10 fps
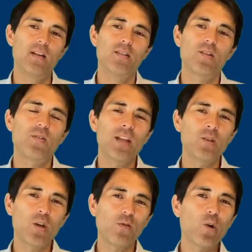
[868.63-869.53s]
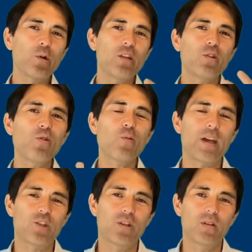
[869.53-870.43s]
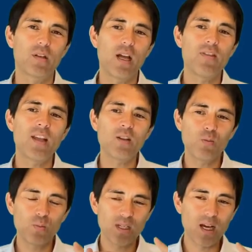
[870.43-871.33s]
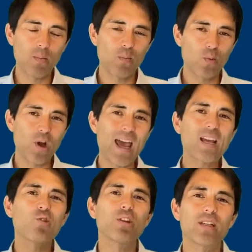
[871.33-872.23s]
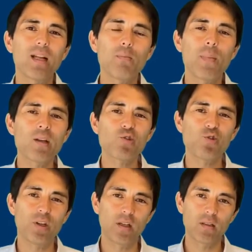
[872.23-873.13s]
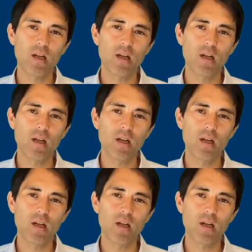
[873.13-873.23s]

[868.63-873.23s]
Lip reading: So then you have already 2 questions, and then you become more accurate at measuring it.